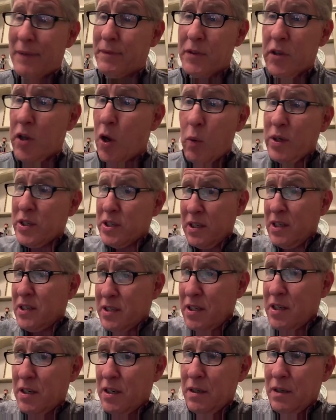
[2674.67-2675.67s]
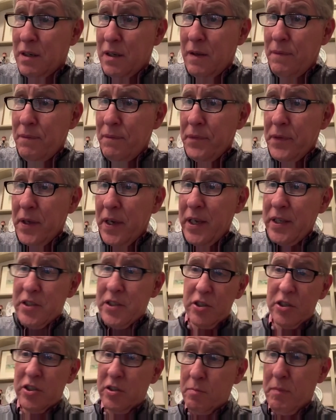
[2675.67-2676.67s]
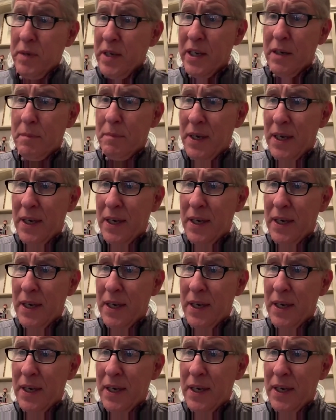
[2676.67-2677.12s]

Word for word: no one's listening, it's just me,